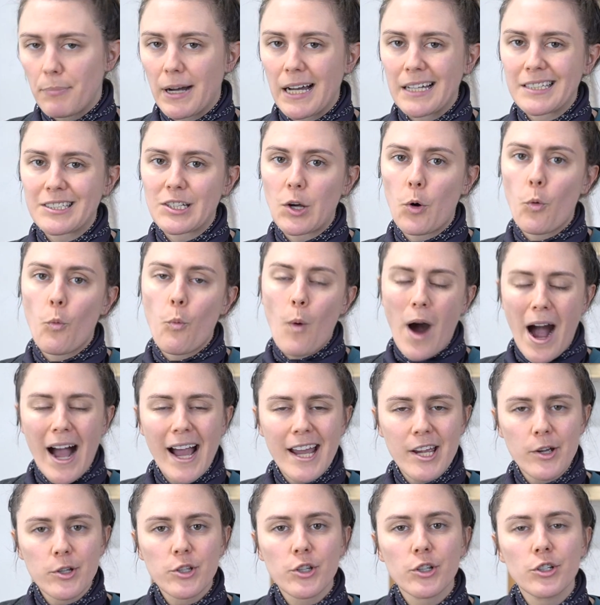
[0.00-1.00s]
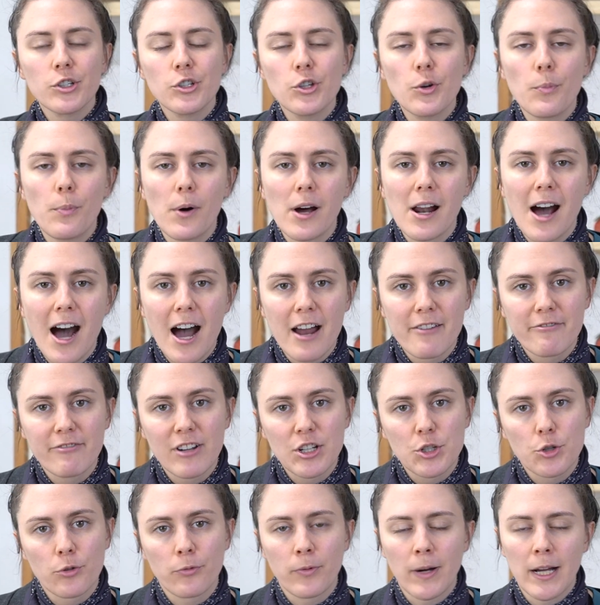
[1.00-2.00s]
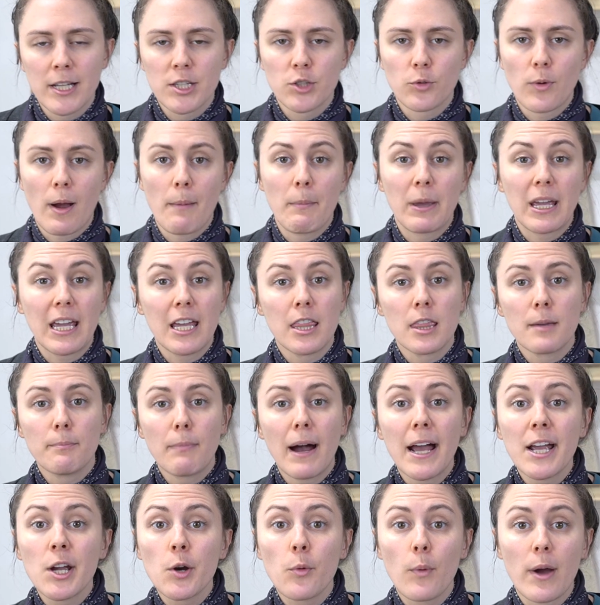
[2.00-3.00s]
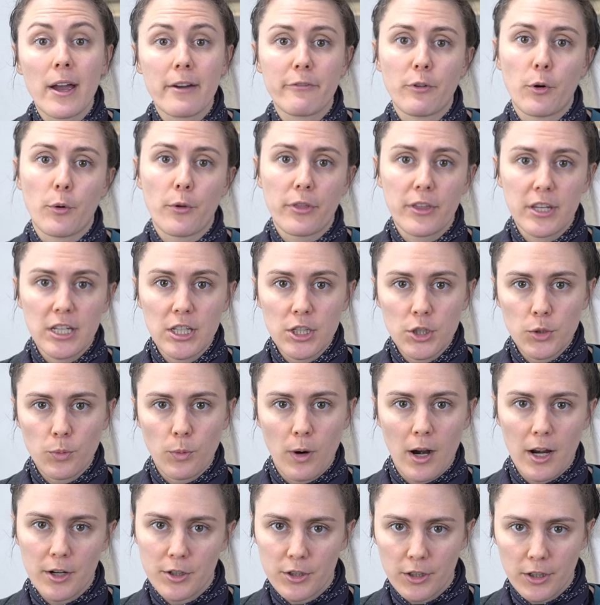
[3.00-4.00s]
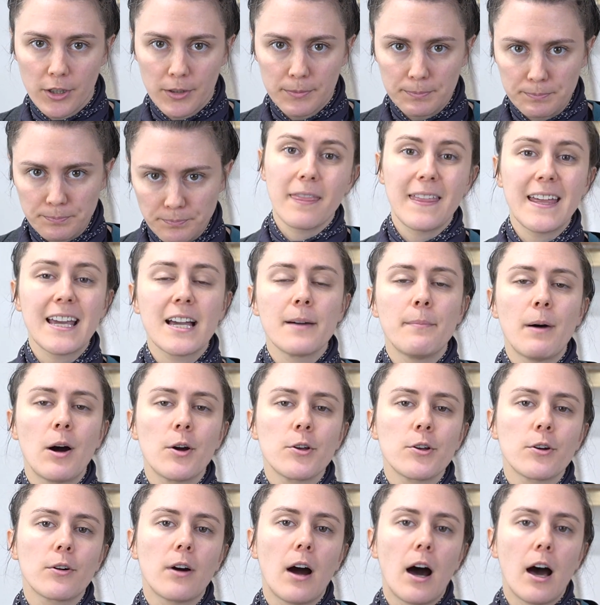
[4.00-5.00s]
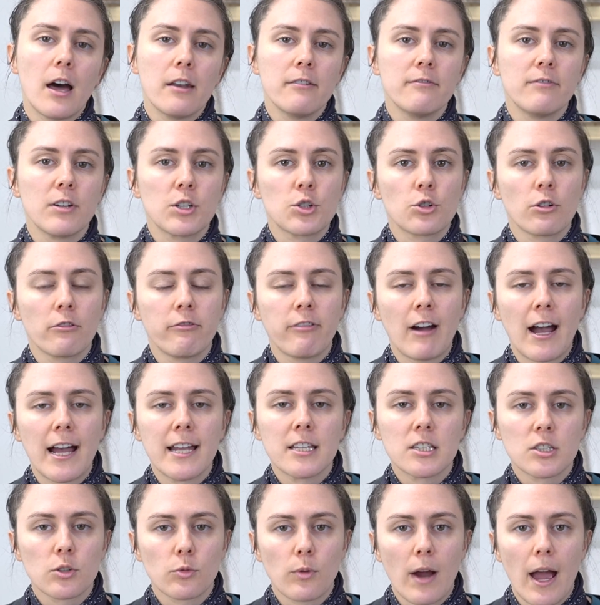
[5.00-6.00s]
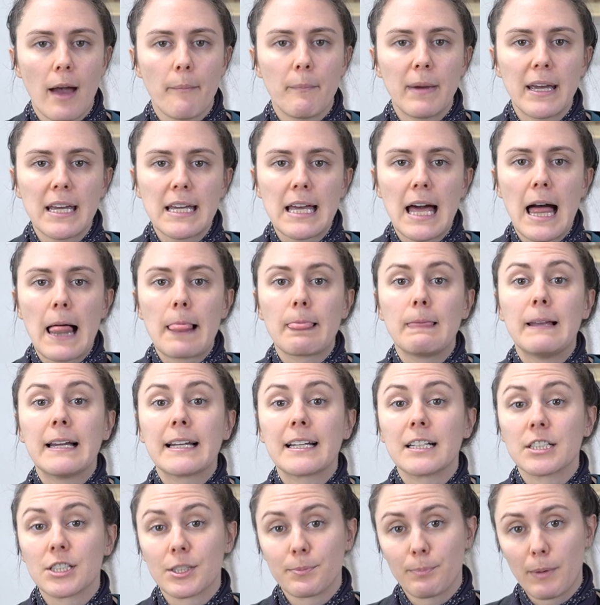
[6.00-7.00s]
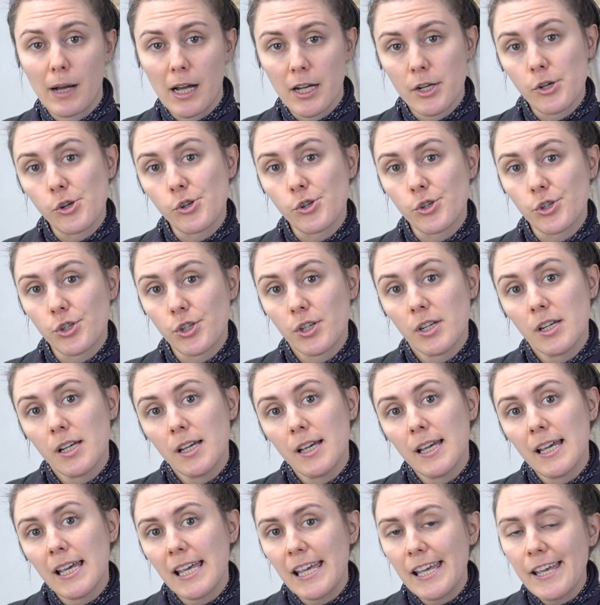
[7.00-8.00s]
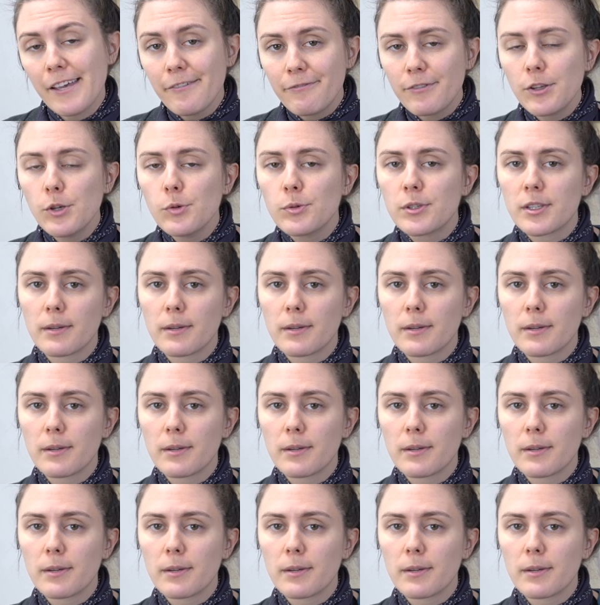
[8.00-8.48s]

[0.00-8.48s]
But why shouldn't you put unvitrified ceramic in the microwave or the dishwasher? Think about your unvitrified ceramic like a sponge. If you